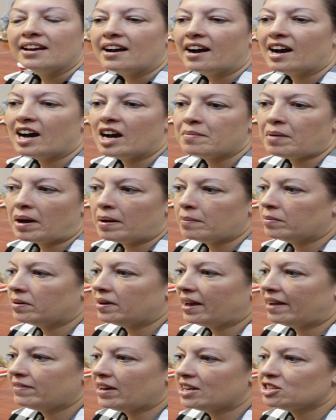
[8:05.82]
I'm
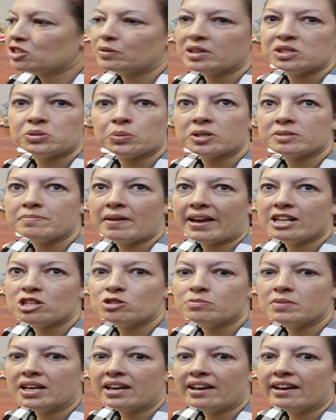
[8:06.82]
aviation resource
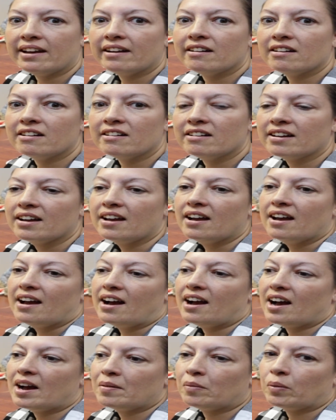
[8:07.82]
management here.
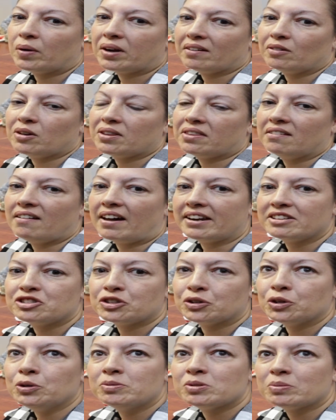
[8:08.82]
I work with a lot of
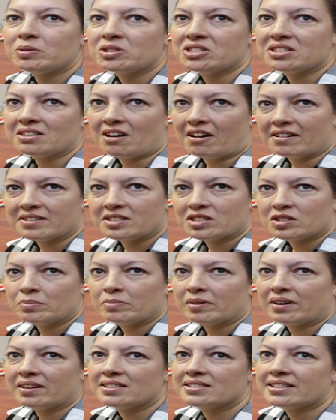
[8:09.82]
troops, which is
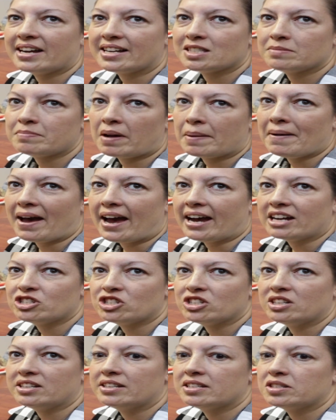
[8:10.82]
awesome because that's my
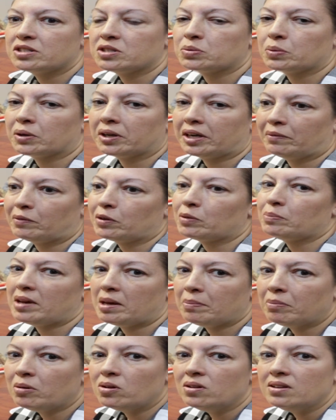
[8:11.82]
passion, is just working with
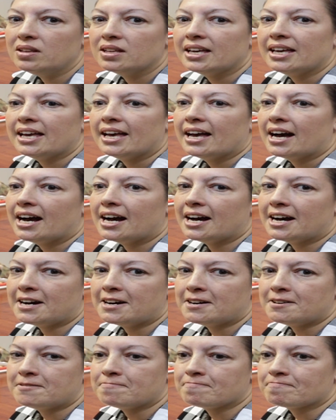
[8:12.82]
people.
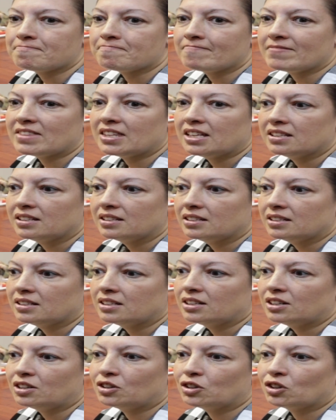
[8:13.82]

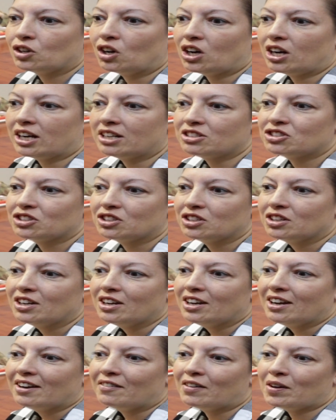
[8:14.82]
Oh gosh,
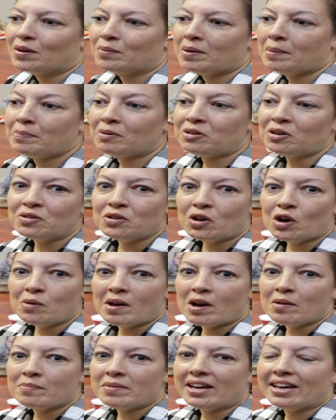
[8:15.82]
what people don't know
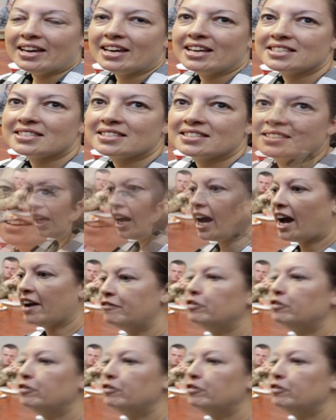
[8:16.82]
about me is I